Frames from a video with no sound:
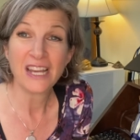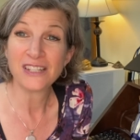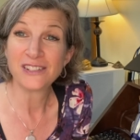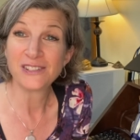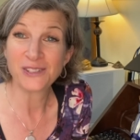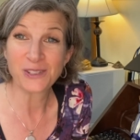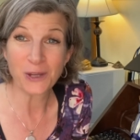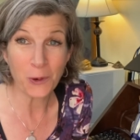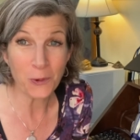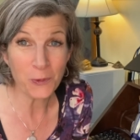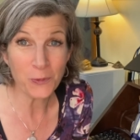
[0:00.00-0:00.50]

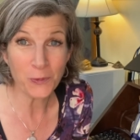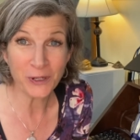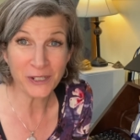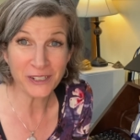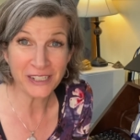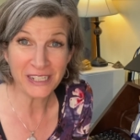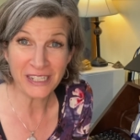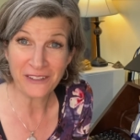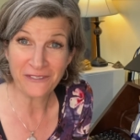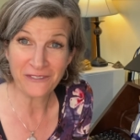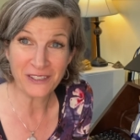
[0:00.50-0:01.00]
Don't
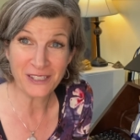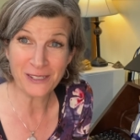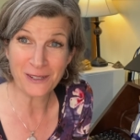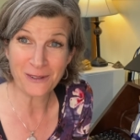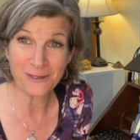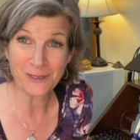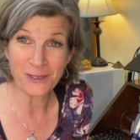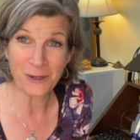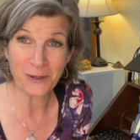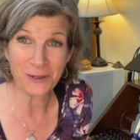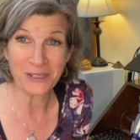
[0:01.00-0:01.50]
worry if you
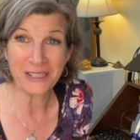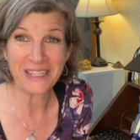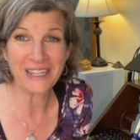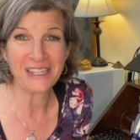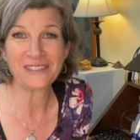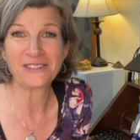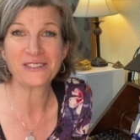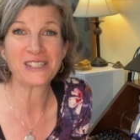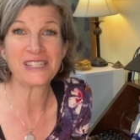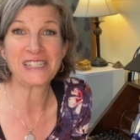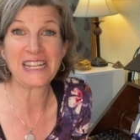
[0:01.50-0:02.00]
don't totally
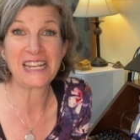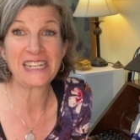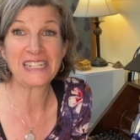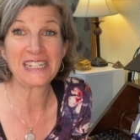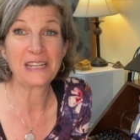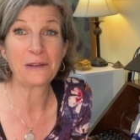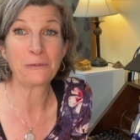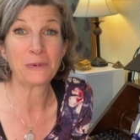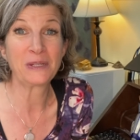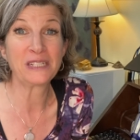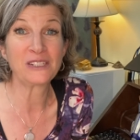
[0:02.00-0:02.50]
understand
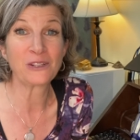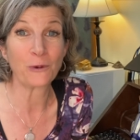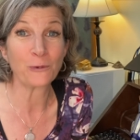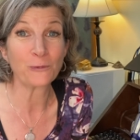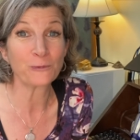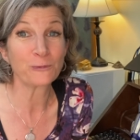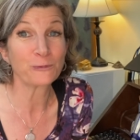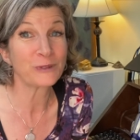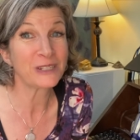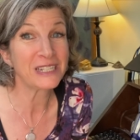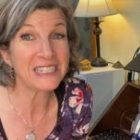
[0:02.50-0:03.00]
it. We don't
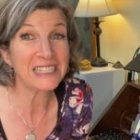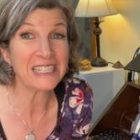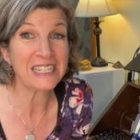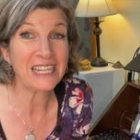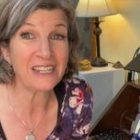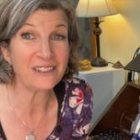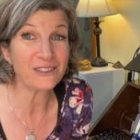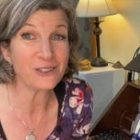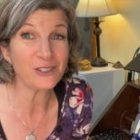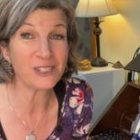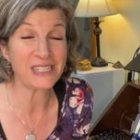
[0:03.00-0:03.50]
really
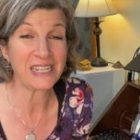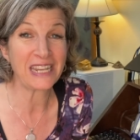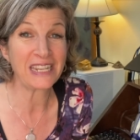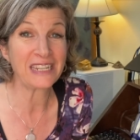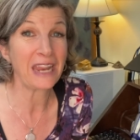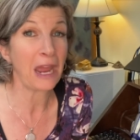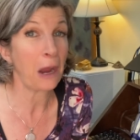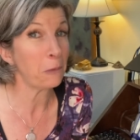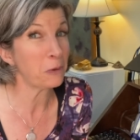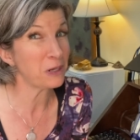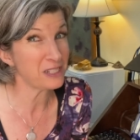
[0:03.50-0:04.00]

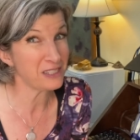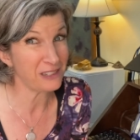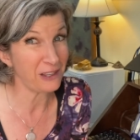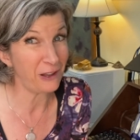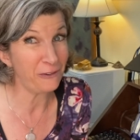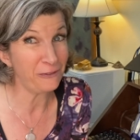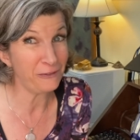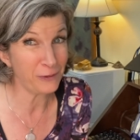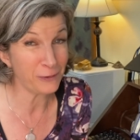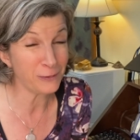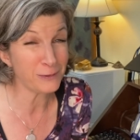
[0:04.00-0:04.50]
understand how our
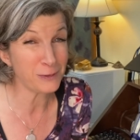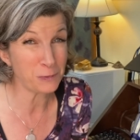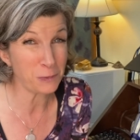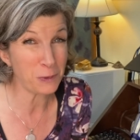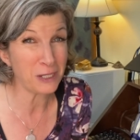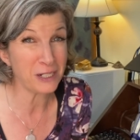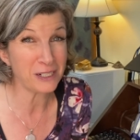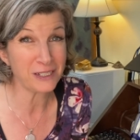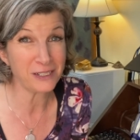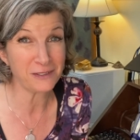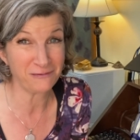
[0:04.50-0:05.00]
cell phones
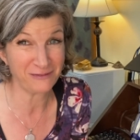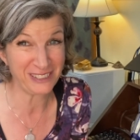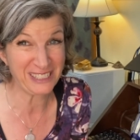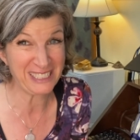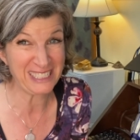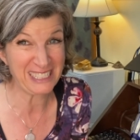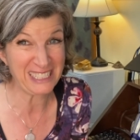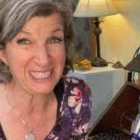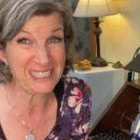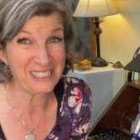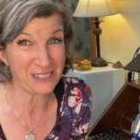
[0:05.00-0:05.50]
work.
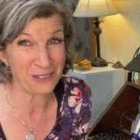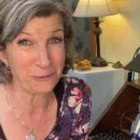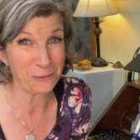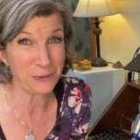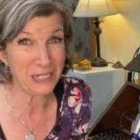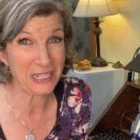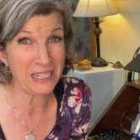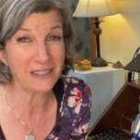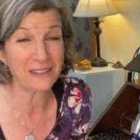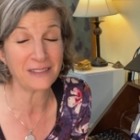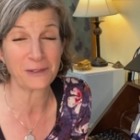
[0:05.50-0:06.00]
Really, do
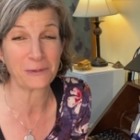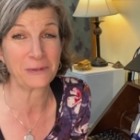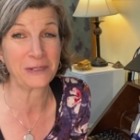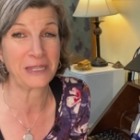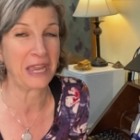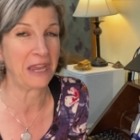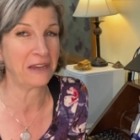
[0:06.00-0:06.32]
we? Do we